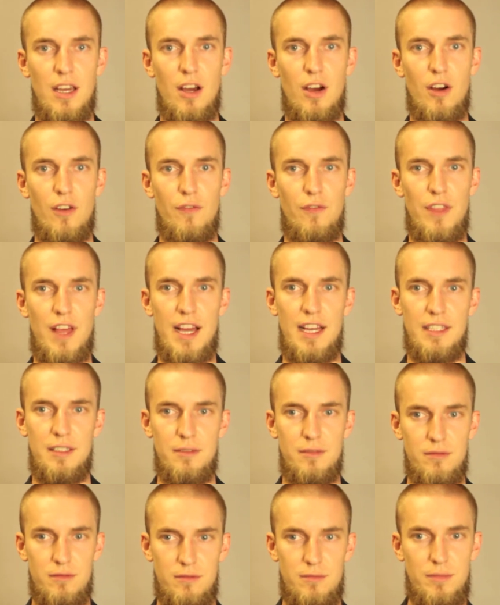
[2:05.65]
of that
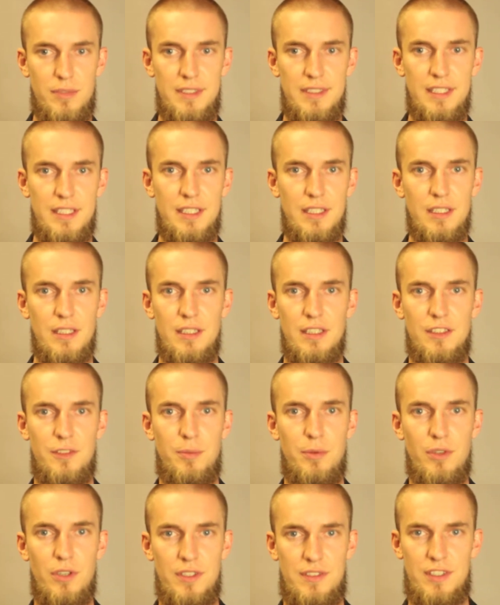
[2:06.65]
particular
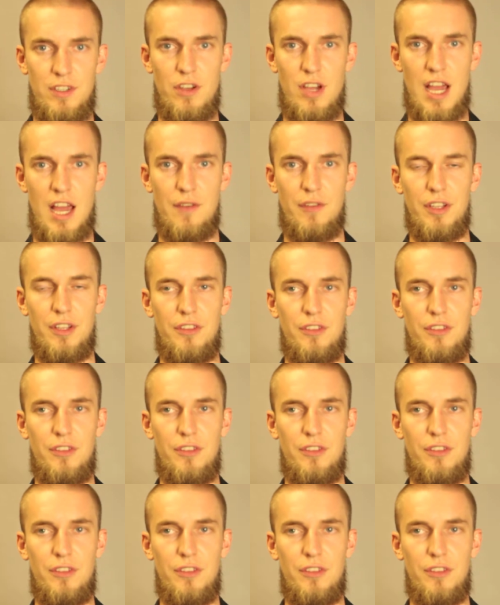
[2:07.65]
experience that you're having.